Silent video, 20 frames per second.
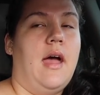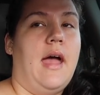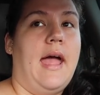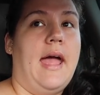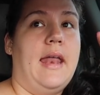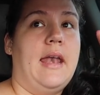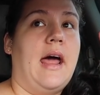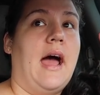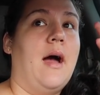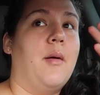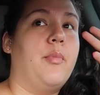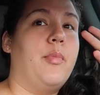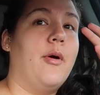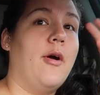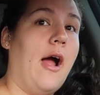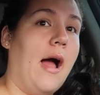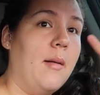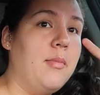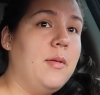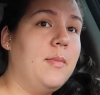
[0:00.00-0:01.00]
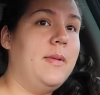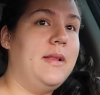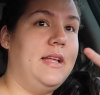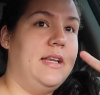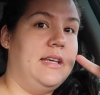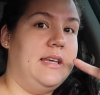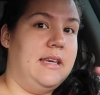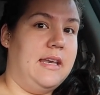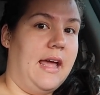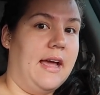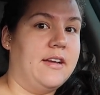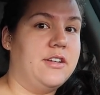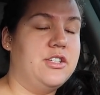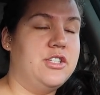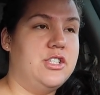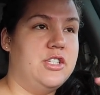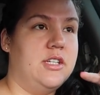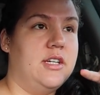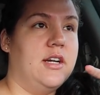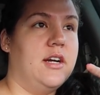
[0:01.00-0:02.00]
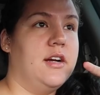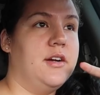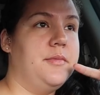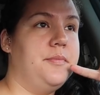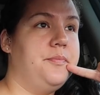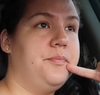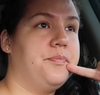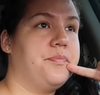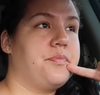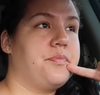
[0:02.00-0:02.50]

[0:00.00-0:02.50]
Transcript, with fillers: And probably next year,